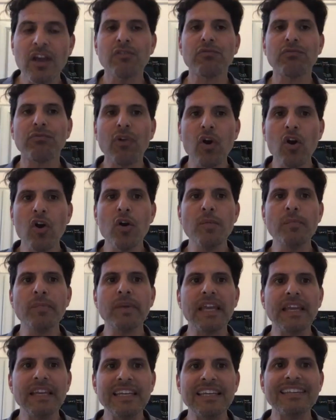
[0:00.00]
Rome
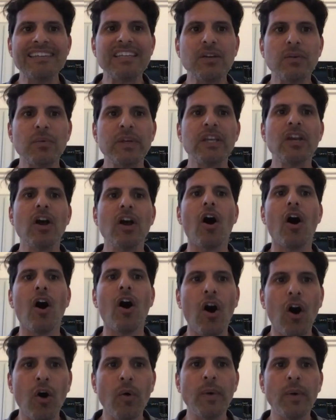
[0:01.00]
in antiquity
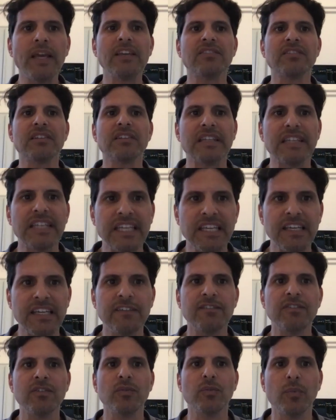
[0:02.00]
always
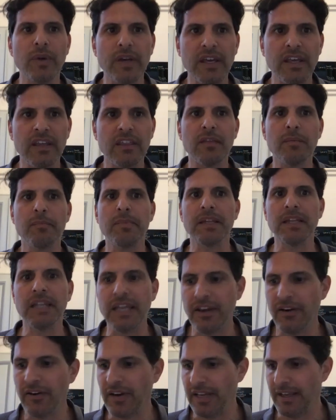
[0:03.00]
lived with
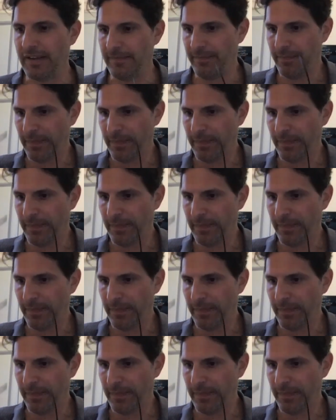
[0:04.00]
malaria.